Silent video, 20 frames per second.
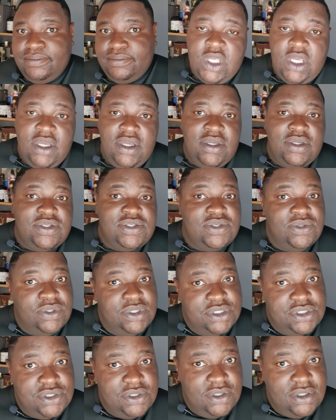So in
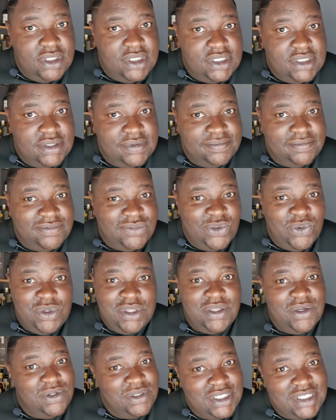short,
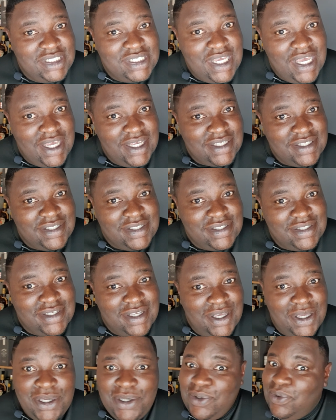withholding tax,
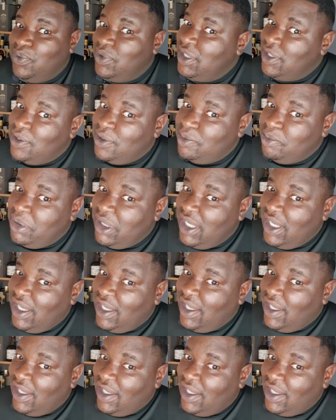we don't pay.